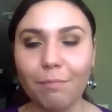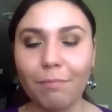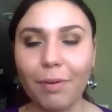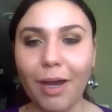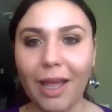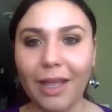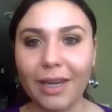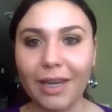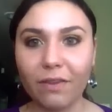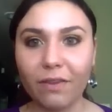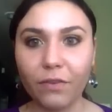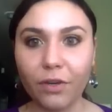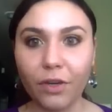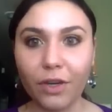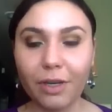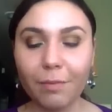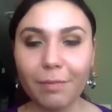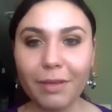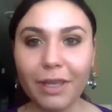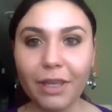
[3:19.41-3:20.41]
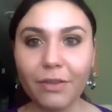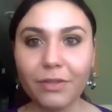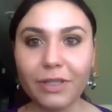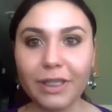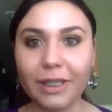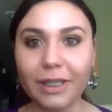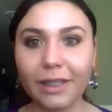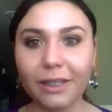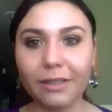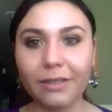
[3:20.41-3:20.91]
But if you're going to be
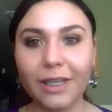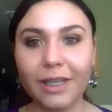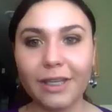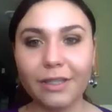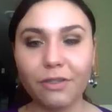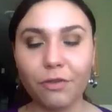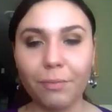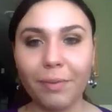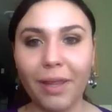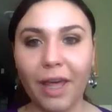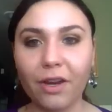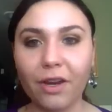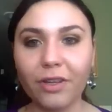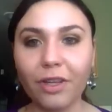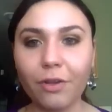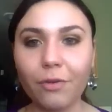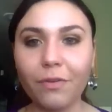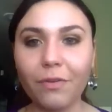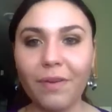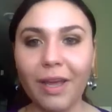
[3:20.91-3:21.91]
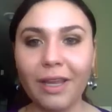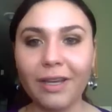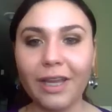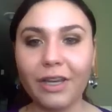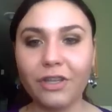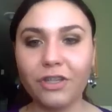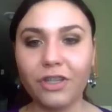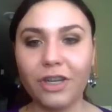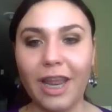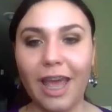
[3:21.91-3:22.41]
using it to apply your liquid
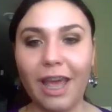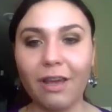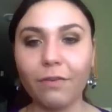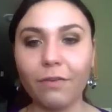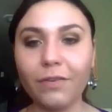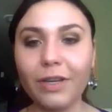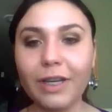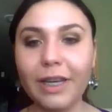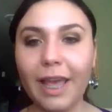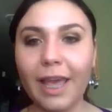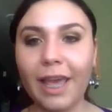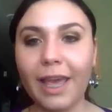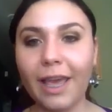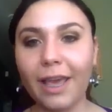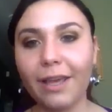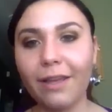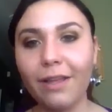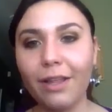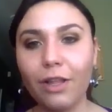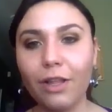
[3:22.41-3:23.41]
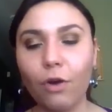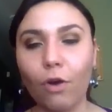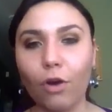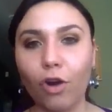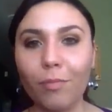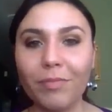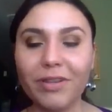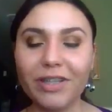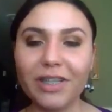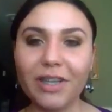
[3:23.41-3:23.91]
foundation every day or
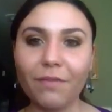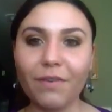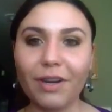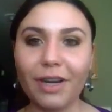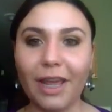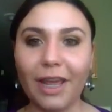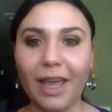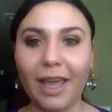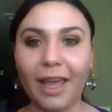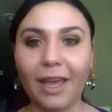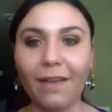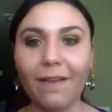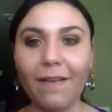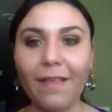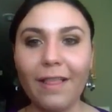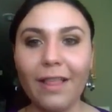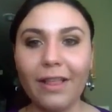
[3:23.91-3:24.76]
almost every day,